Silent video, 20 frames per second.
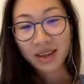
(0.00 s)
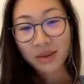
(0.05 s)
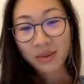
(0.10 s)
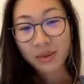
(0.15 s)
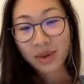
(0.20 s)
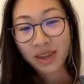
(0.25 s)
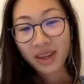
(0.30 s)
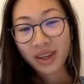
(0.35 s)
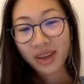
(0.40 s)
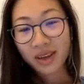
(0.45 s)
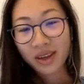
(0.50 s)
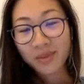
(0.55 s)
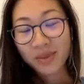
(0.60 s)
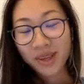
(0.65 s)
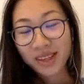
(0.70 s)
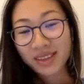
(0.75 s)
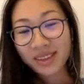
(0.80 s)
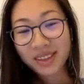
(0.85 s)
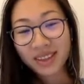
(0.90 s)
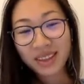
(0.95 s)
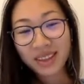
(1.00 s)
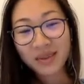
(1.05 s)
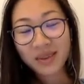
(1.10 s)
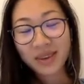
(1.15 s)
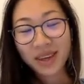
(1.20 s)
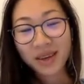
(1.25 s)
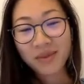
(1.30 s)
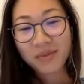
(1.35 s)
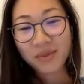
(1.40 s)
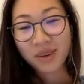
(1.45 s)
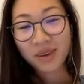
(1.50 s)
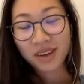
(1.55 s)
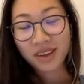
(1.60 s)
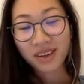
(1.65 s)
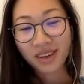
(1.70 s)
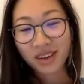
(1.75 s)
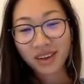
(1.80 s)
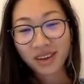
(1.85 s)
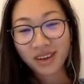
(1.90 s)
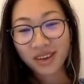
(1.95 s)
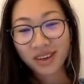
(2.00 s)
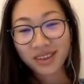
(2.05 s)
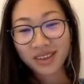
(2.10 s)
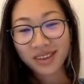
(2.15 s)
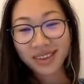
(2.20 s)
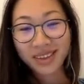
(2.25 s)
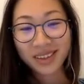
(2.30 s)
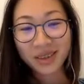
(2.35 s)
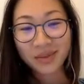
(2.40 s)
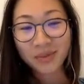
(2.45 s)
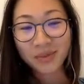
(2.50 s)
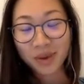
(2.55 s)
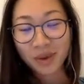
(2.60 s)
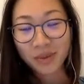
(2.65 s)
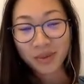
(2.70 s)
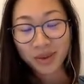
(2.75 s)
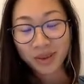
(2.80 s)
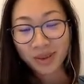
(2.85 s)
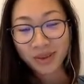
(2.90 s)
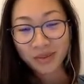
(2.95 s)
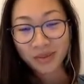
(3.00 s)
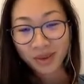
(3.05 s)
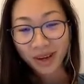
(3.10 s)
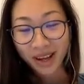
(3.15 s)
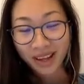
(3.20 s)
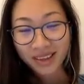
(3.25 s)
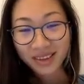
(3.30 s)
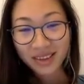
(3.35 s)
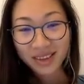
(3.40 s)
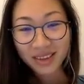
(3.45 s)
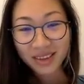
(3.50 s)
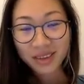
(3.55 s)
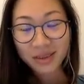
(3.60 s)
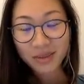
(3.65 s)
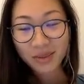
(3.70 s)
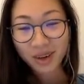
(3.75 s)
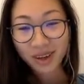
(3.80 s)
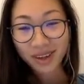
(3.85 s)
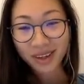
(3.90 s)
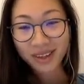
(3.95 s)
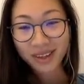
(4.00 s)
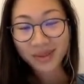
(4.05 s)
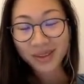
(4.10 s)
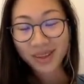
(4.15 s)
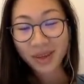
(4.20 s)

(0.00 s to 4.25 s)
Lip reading: we have bought all the popular brands in the market.